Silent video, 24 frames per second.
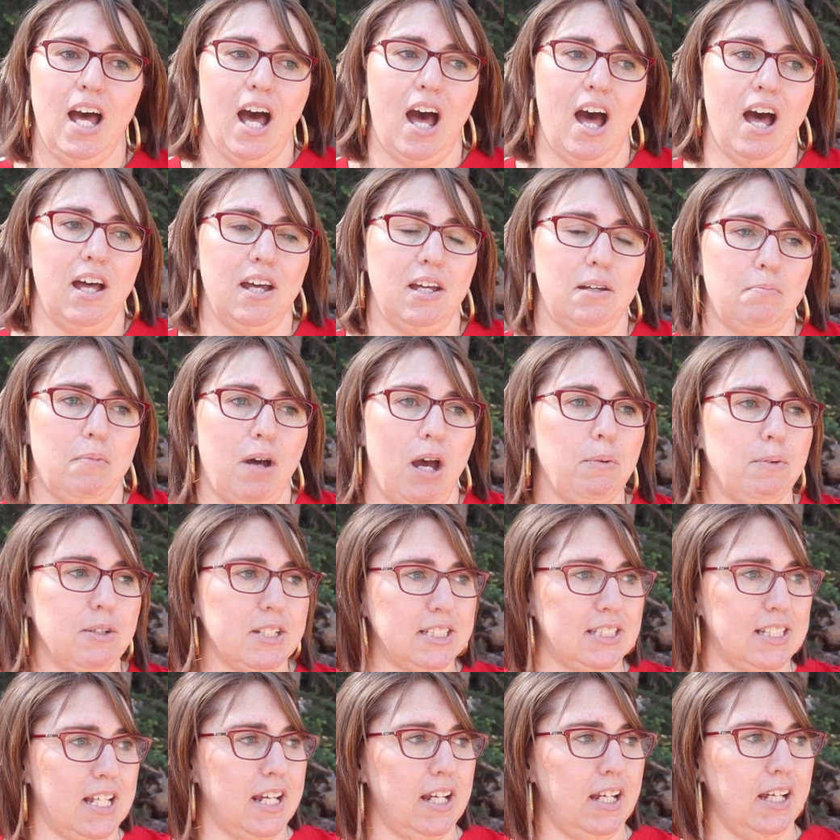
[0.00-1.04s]
I will
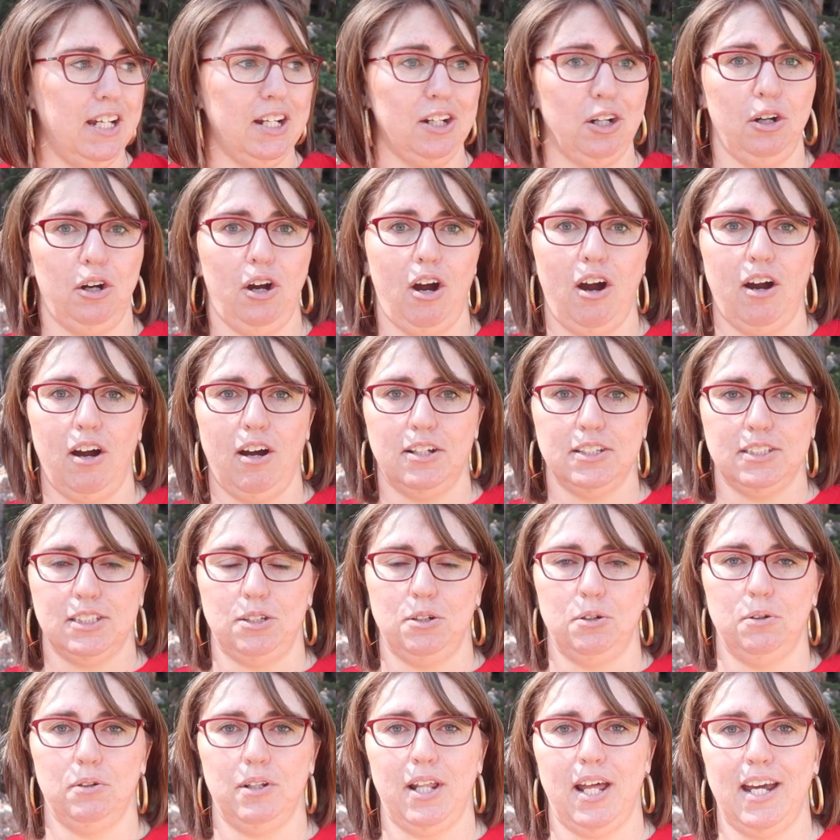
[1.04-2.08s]
say here are
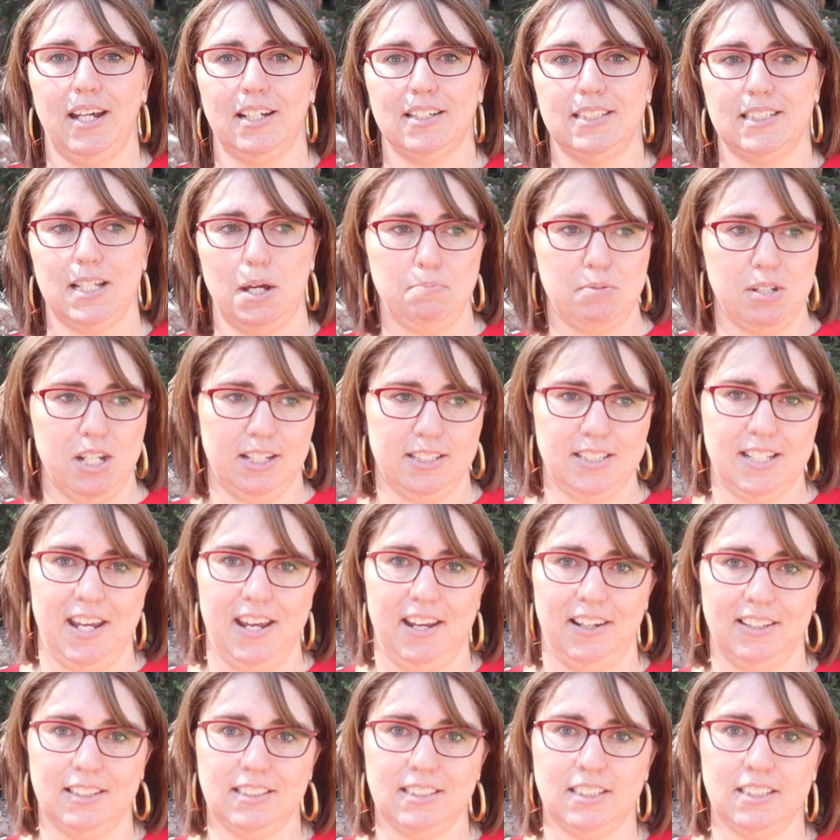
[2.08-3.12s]
also like septic
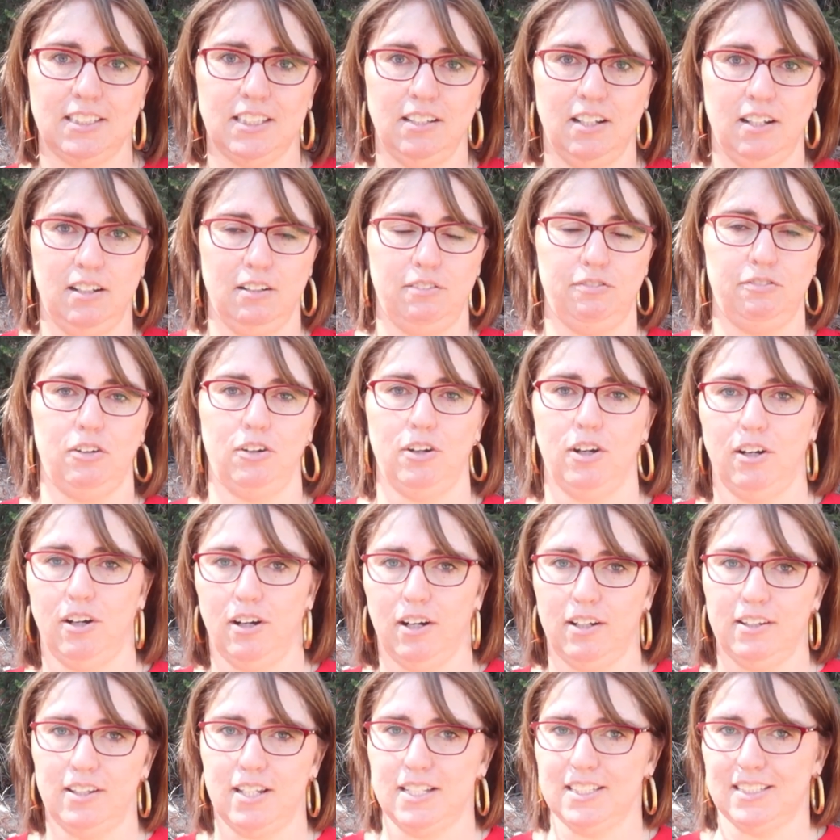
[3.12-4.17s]
tanks
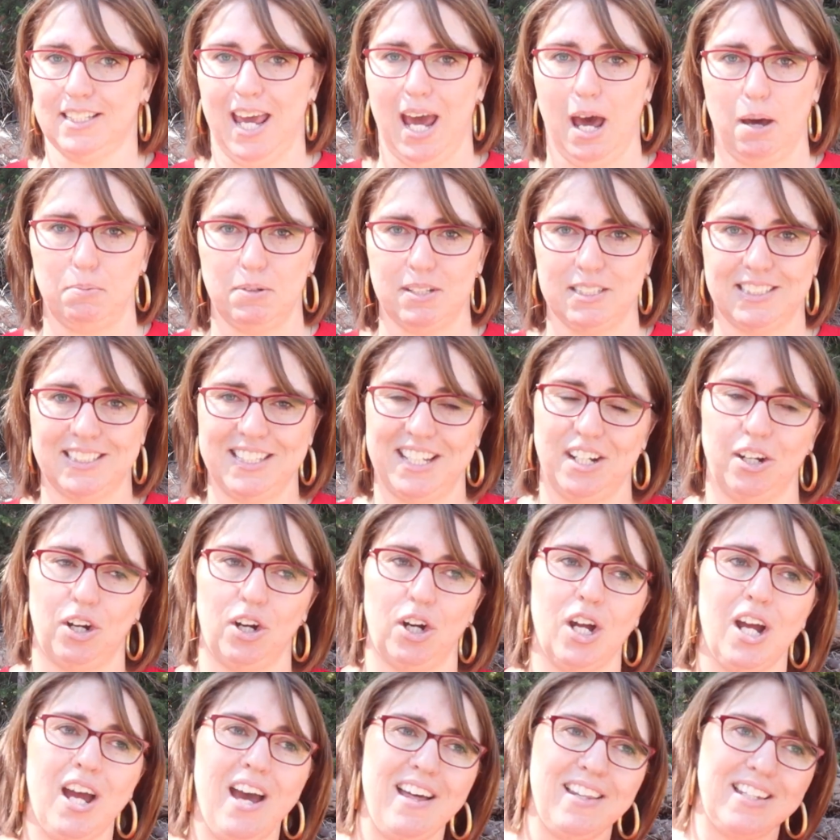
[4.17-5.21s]
for these cabins
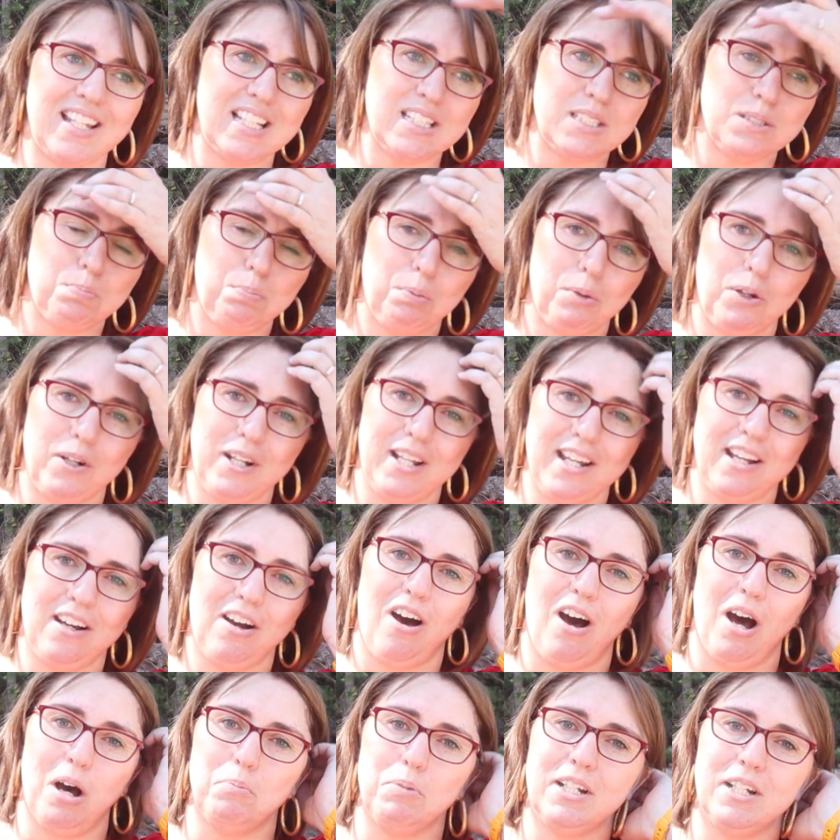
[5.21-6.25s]
here. That's pretty
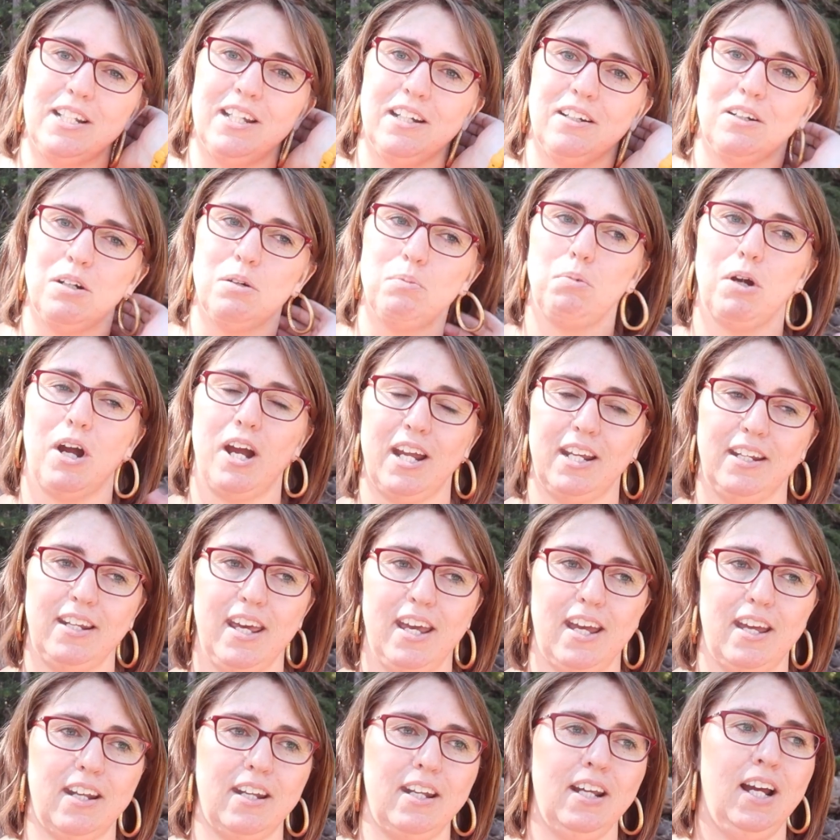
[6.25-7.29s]
common here in Brian
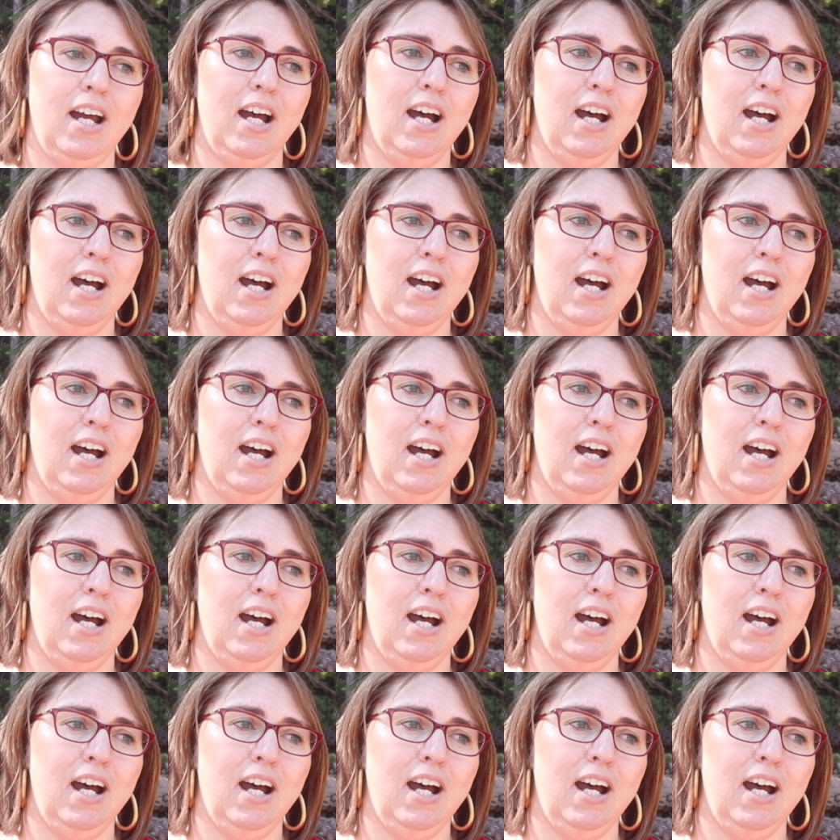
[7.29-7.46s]
Head